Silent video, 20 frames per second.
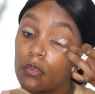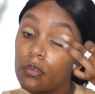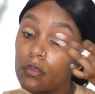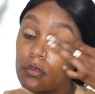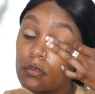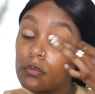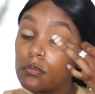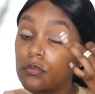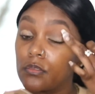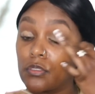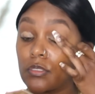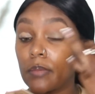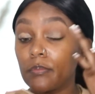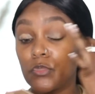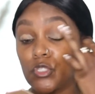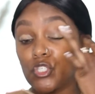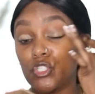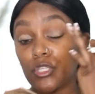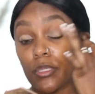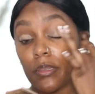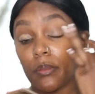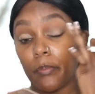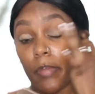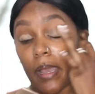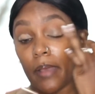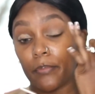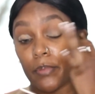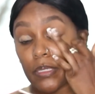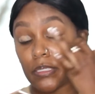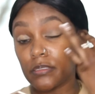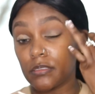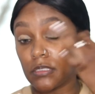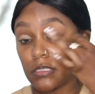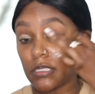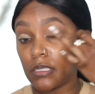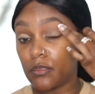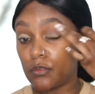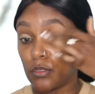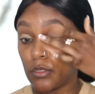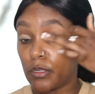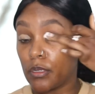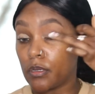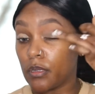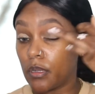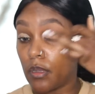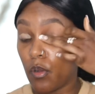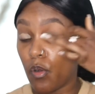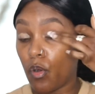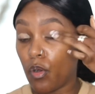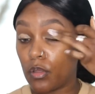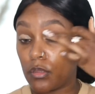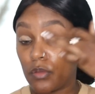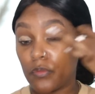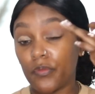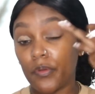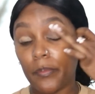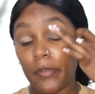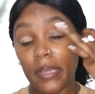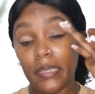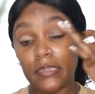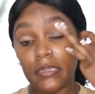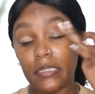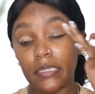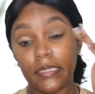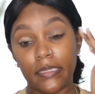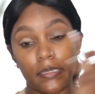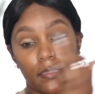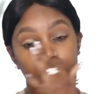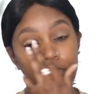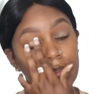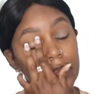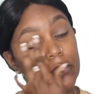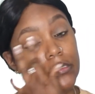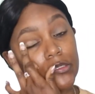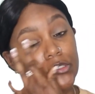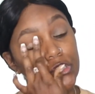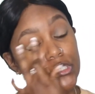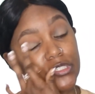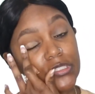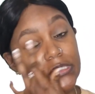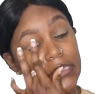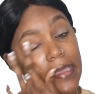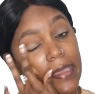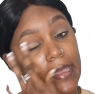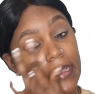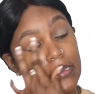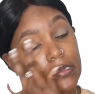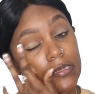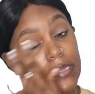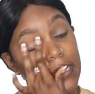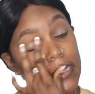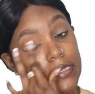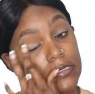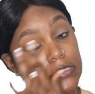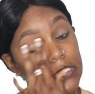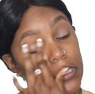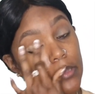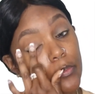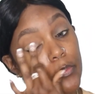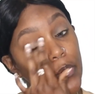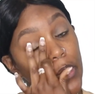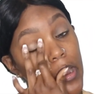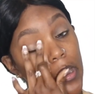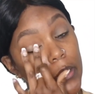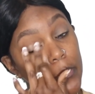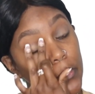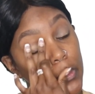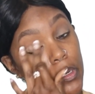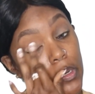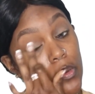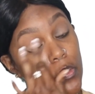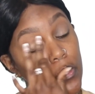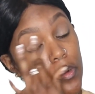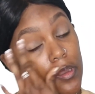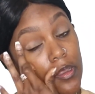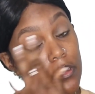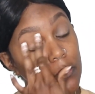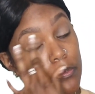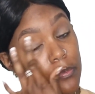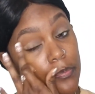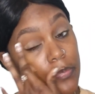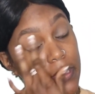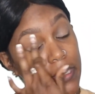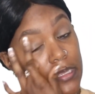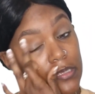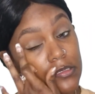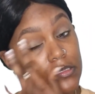So I'm just gonna pop concealer all over my lid, just to act as a primer or a base